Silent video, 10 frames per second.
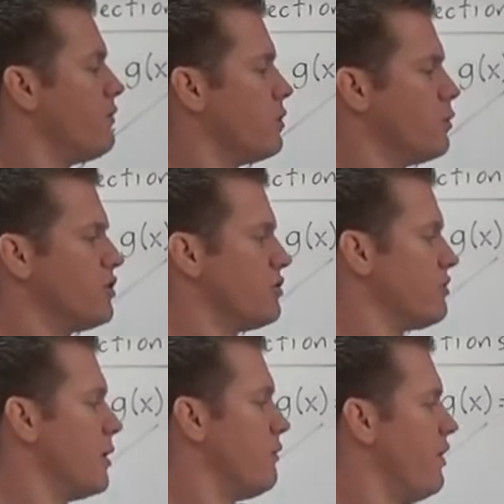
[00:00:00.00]
of your original
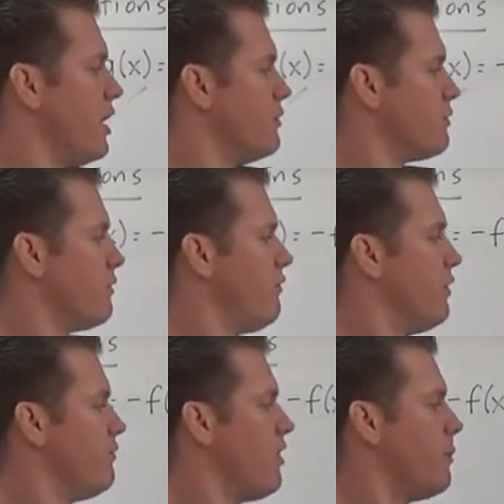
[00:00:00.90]
table values
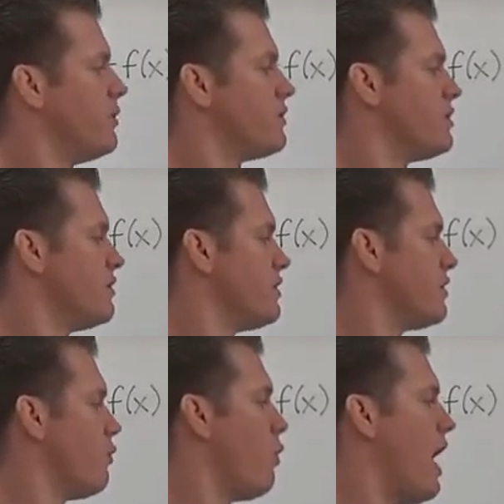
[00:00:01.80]
flip-flop in the sense that
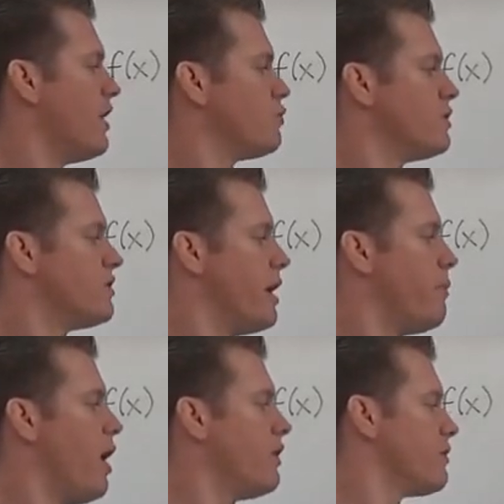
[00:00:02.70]
the y's would stay
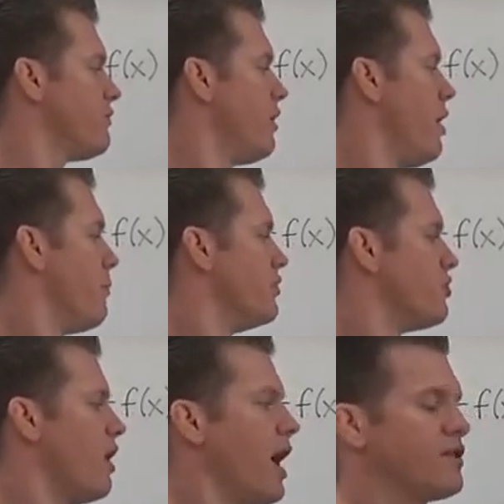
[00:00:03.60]
positive, but
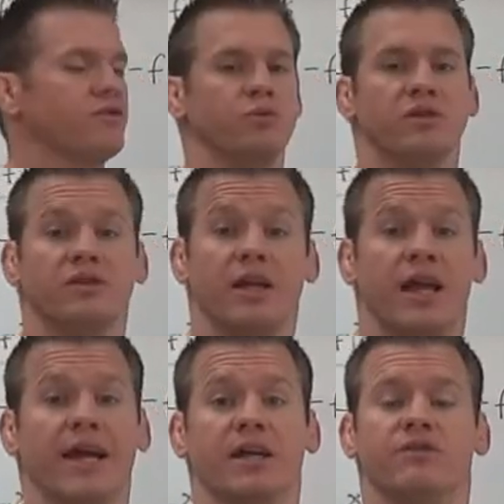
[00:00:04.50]
your x's would stay
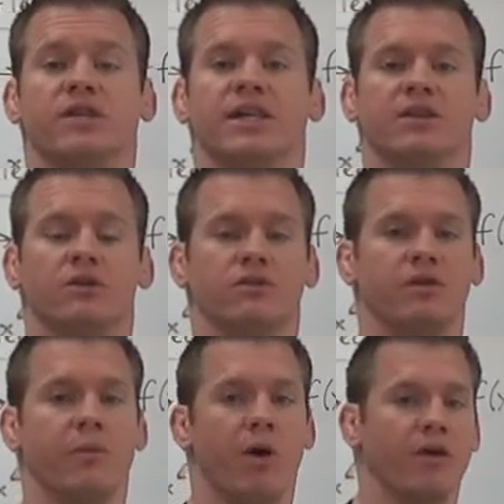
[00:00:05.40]
negative to get those
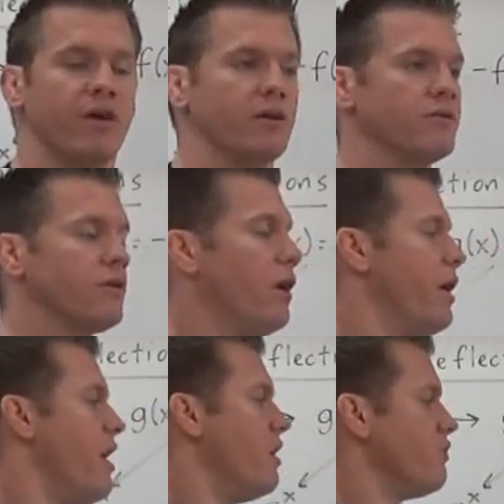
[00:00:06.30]
same y values.
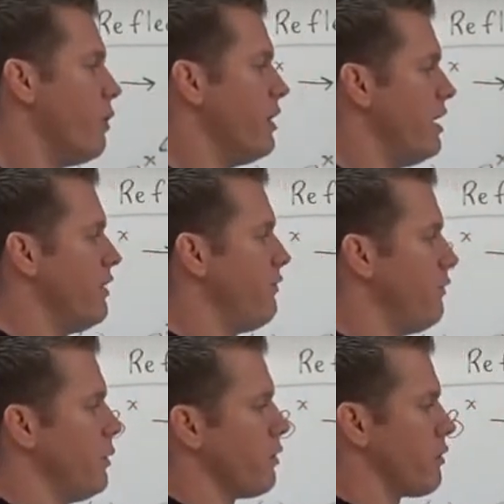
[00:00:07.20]
So if
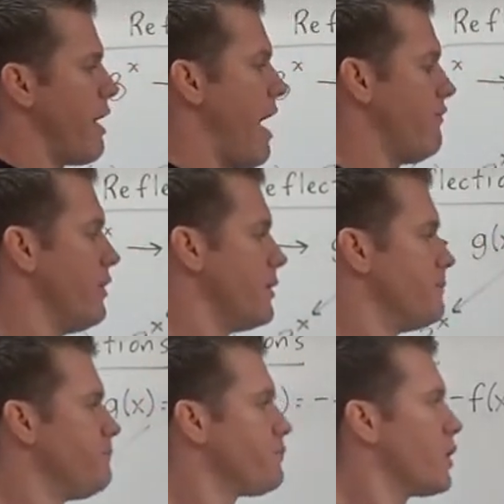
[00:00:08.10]
we were graphing
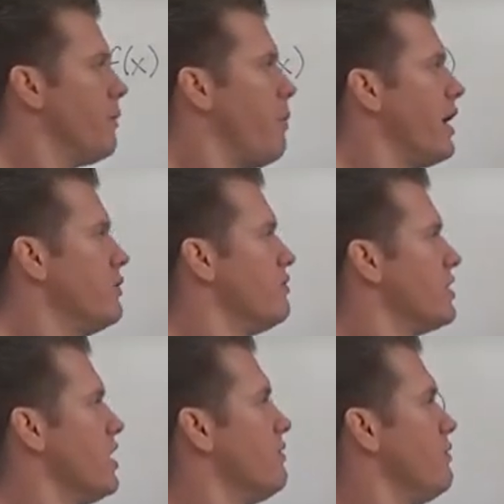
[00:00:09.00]
by using
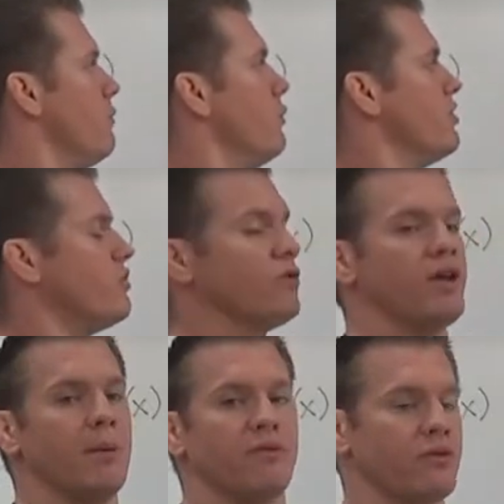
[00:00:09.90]
an original
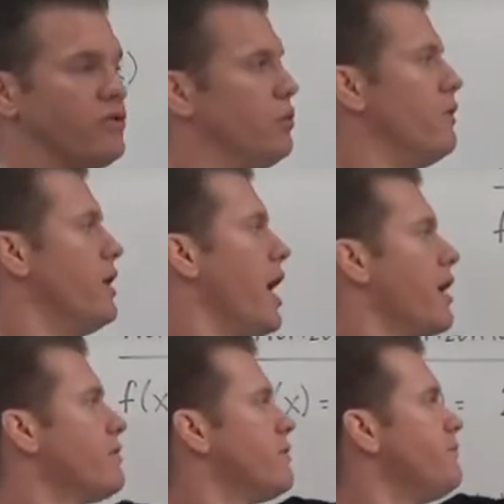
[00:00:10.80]
table for 2 to the
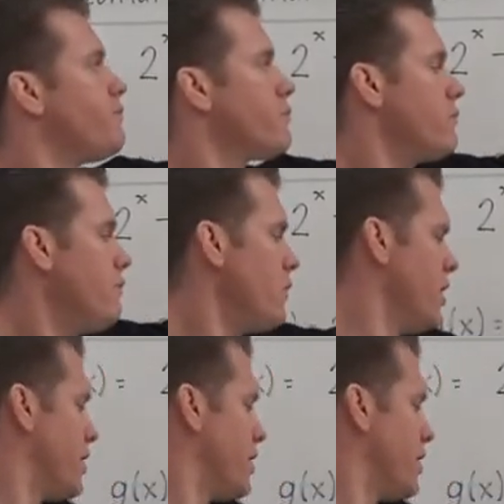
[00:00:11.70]
x, and